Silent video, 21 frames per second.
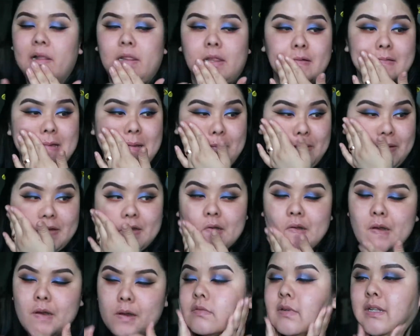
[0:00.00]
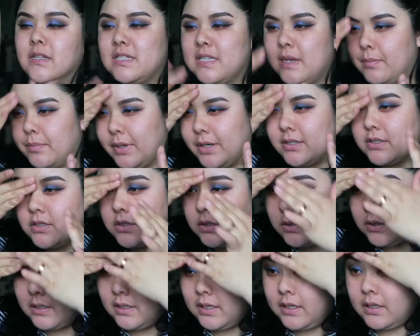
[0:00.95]
I love that one. It's around the same price
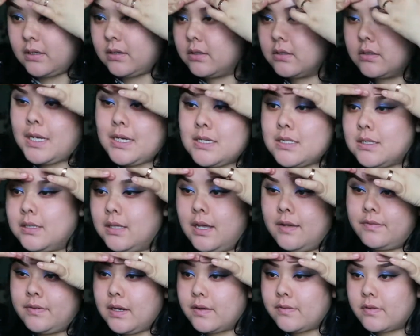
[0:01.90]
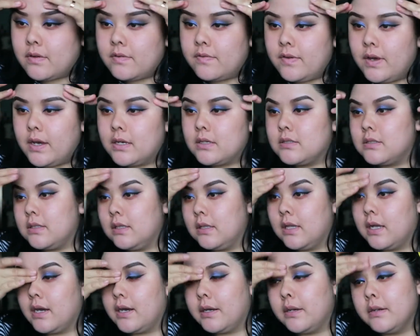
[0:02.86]
too, I think. I just love Cover FX, the
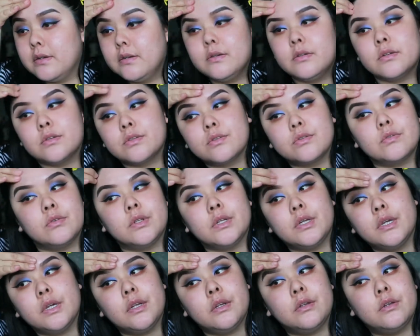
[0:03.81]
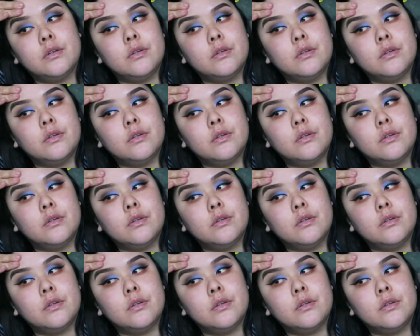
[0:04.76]
line. It's really good.